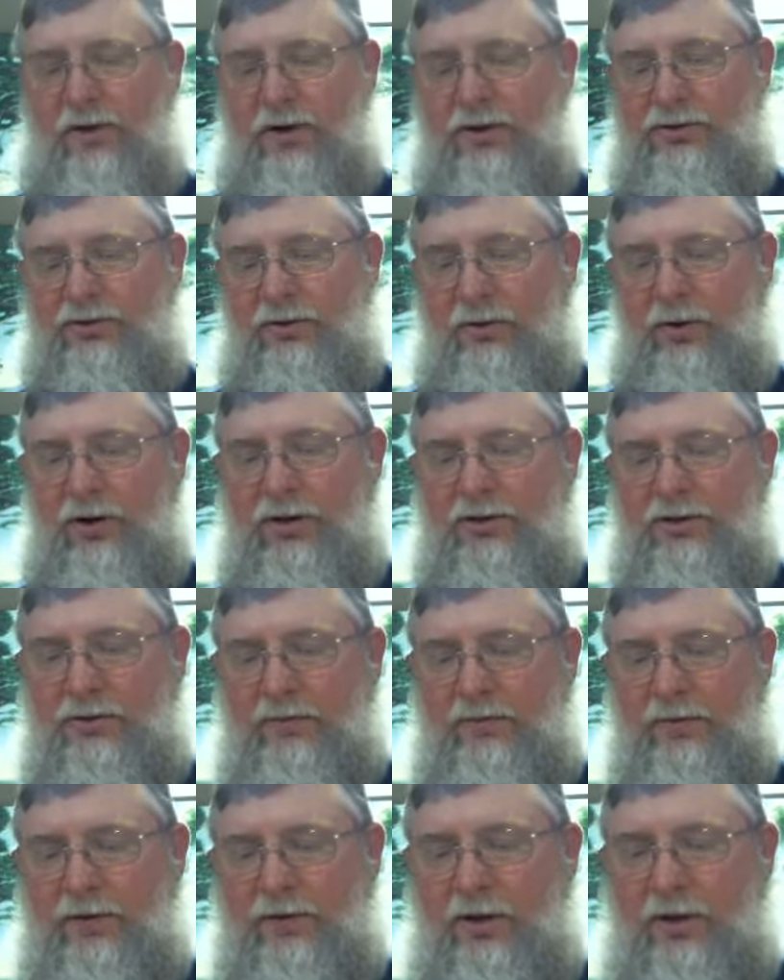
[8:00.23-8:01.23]
read stories
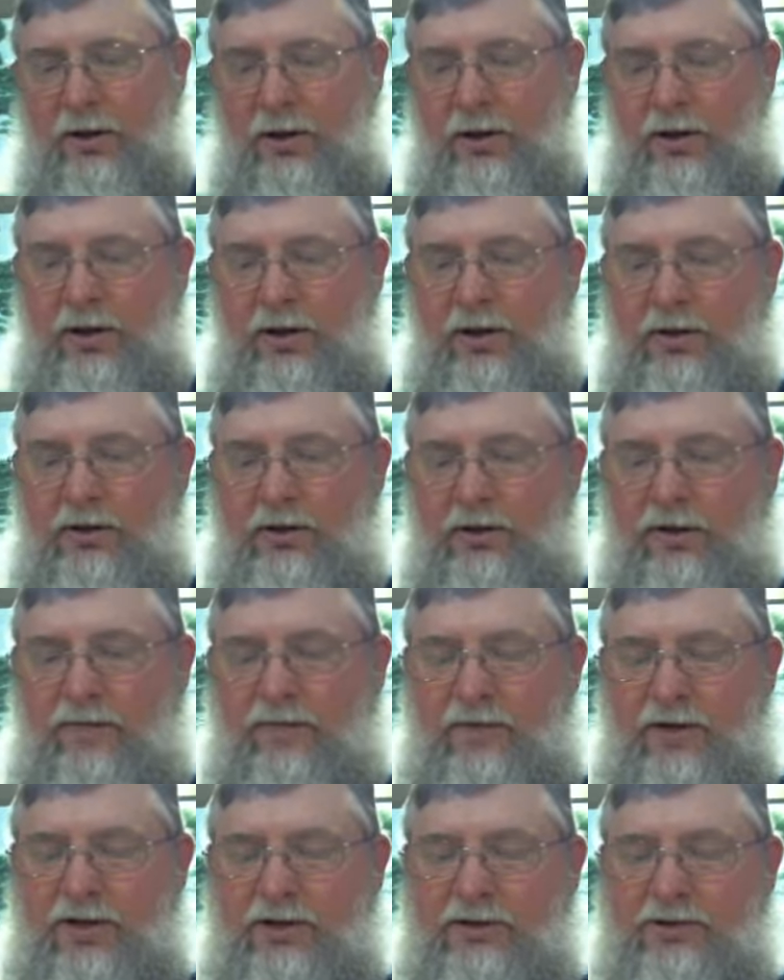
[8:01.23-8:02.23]
of
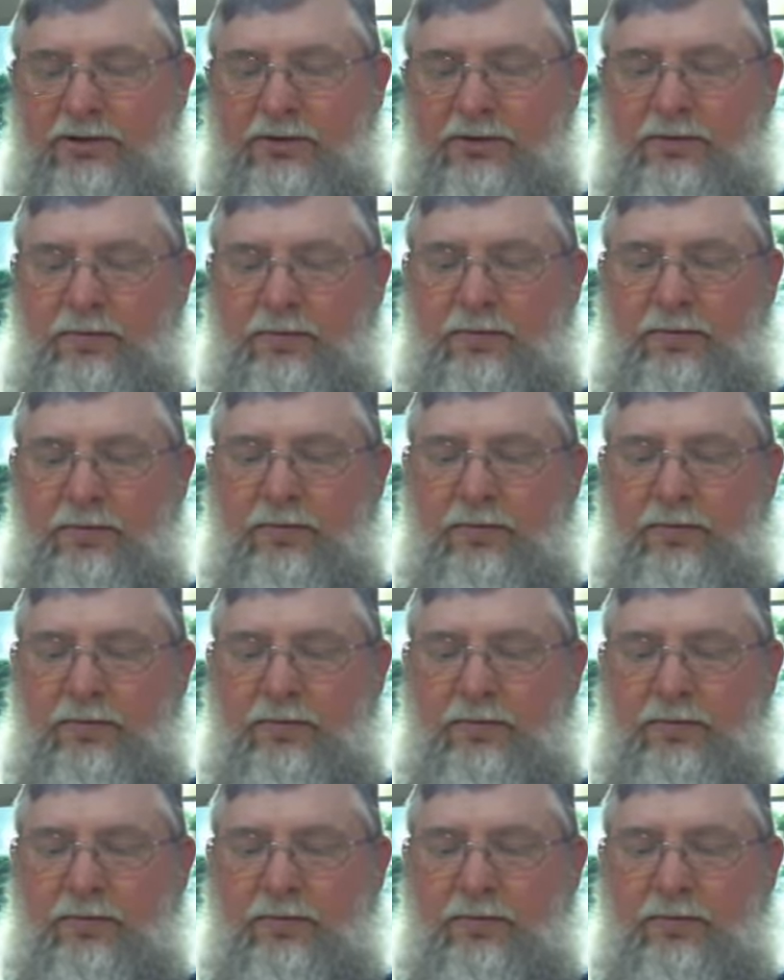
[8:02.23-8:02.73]
these